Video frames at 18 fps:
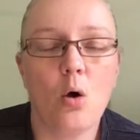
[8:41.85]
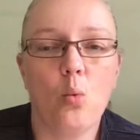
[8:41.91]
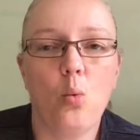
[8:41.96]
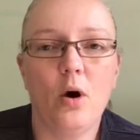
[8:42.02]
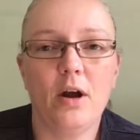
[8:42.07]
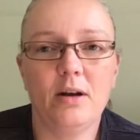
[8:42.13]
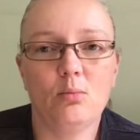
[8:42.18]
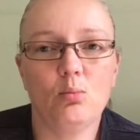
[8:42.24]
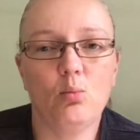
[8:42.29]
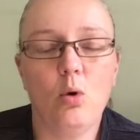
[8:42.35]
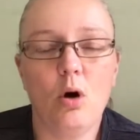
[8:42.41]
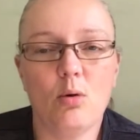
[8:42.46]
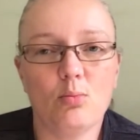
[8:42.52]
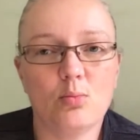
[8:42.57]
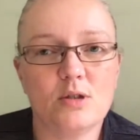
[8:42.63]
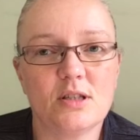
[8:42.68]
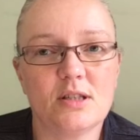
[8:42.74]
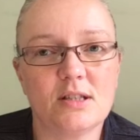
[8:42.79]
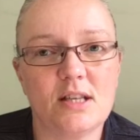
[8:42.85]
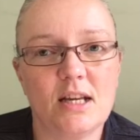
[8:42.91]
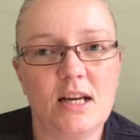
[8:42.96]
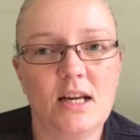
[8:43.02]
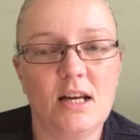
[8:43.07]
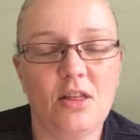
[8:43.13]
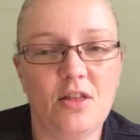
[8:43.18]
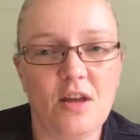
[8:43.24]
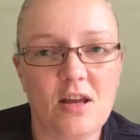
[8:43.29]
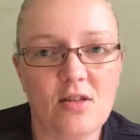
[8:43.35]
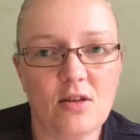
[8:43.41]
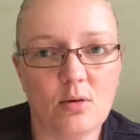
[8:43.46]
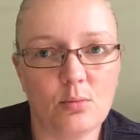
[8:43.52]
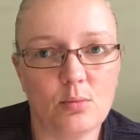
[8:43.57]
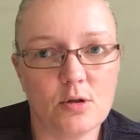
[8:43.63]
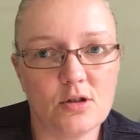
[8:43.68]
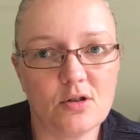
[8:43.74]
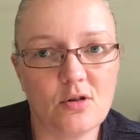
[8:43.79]
What was the thing
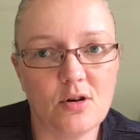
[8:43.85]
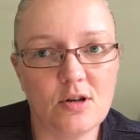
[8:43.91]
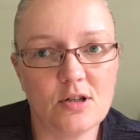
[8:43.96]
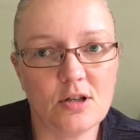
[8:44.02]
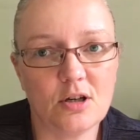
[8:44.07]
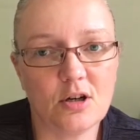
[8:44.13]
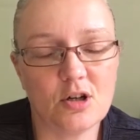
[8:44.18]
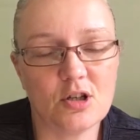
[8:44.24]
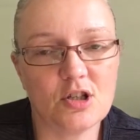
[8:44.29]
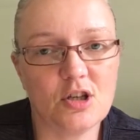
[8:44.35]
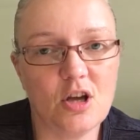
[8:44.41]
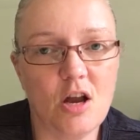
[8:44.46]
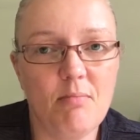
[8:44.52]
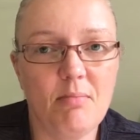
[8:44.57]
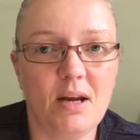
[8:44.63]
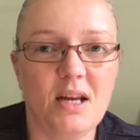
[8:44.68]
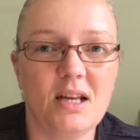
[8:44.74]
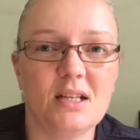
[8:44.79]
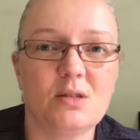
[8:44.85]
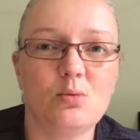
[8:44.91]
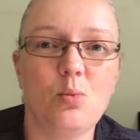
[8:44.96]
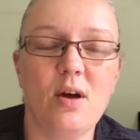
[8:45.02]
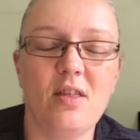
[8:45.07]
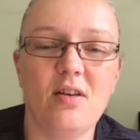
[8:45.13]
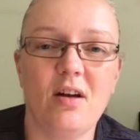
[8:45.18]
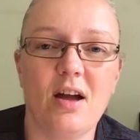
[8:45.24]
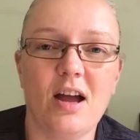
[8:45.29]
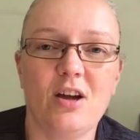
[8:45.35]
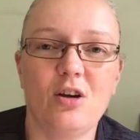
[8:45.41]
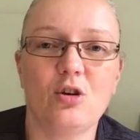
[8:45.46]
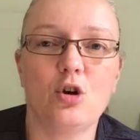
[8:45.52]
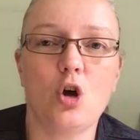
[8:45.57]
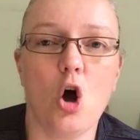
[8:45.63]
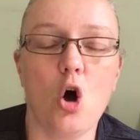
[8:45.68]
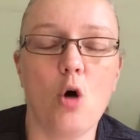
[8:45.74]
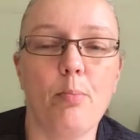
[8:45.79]
that was going to concern me is whether I
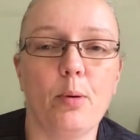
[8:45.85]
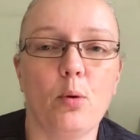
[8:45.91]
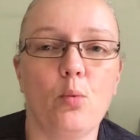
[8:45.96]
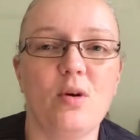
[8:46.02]
could cope